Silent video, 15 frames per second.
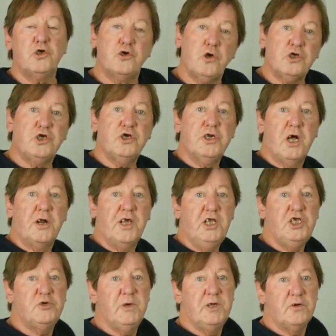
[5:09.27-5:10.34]
Such an
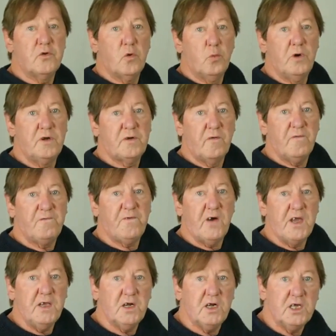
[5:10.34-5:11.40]
arrangement would
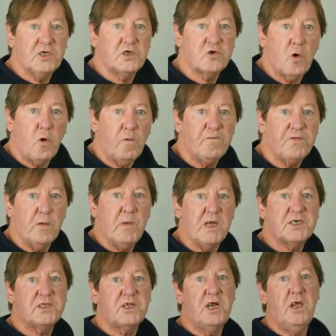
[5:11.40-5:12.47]
finally solve the
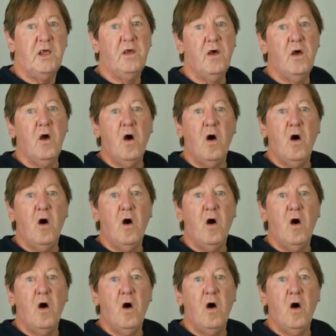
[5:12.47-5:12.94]
mystery